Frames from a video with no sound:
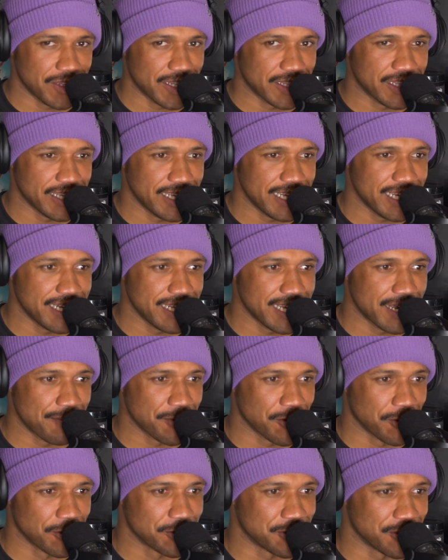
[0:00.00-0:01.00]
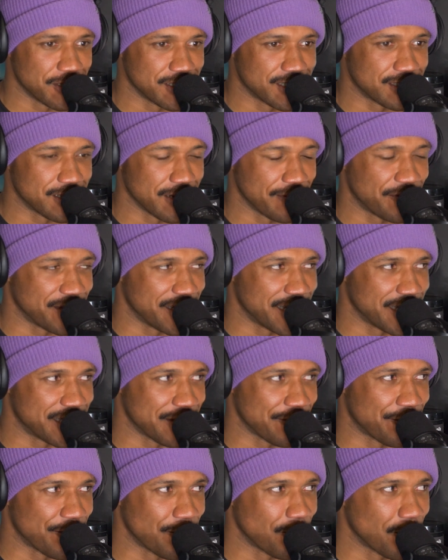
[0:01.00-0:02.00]
The EDM culture is definitely a
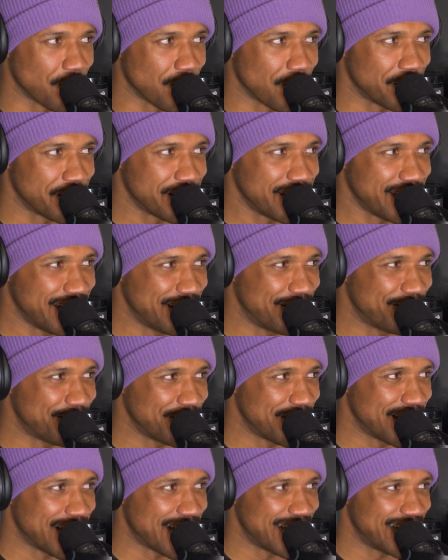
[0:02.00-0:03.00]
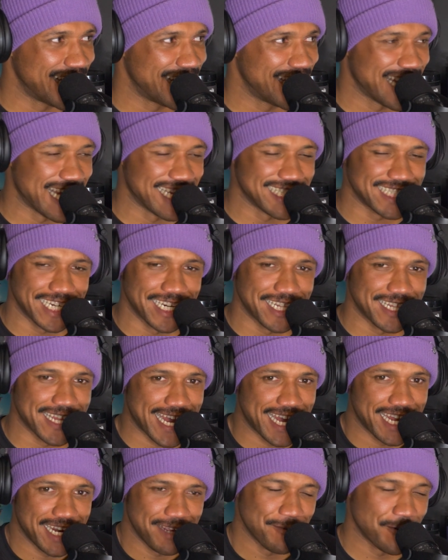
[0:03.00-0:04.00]
different world, and if you're not as into
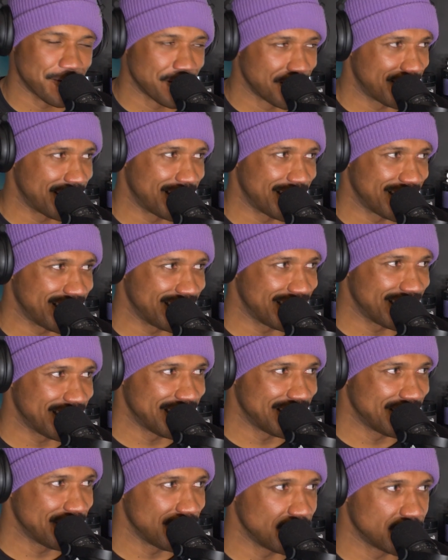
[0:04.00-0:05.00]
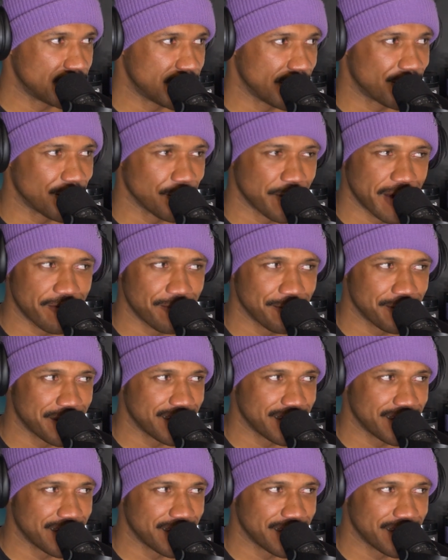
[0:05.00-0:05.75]
that anymore, you shift away from